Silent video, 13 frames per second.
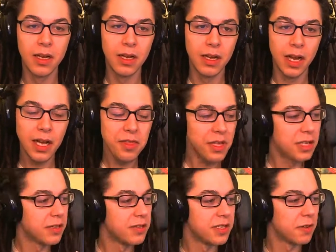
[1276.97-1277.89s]
I
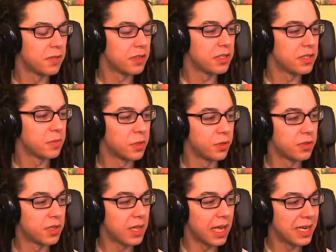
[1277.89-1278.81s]
think there's definitely some
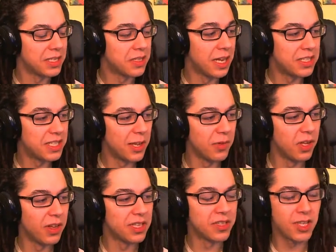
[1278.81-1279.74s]
truth to that. It's
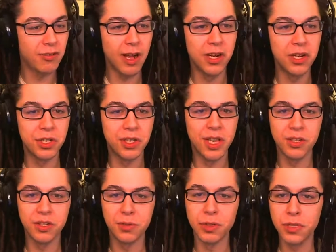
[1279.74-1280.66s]
definitely a strategy that
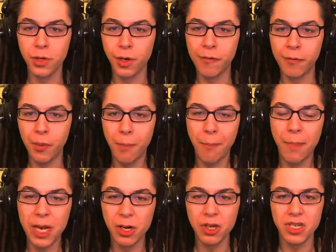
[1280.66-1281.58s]
is reserved for
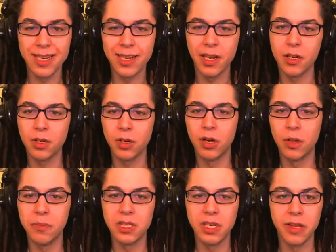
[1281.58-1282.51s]
bigger ticket
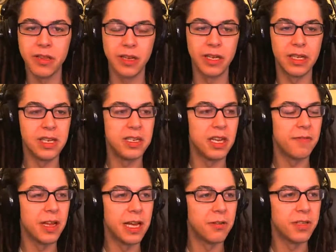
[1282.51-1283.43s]
tournaments. I think. I
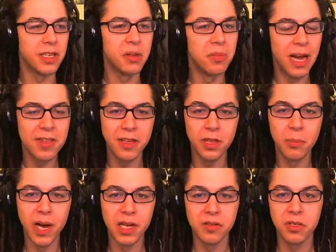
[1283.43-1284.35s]
think the
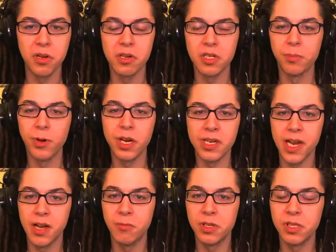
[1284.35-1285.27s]
model starts to break
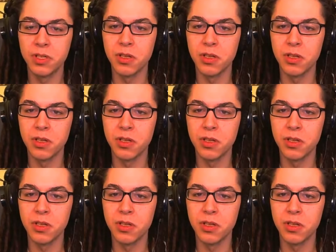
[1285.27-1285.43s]
down once